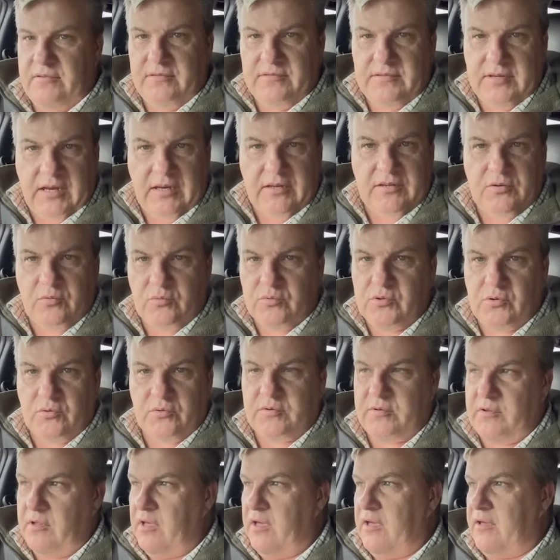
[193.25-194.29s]
sent us all sorts
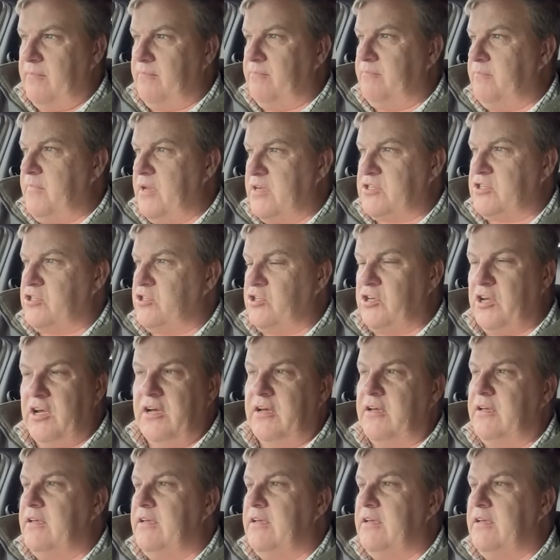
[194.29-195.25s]
of messenger,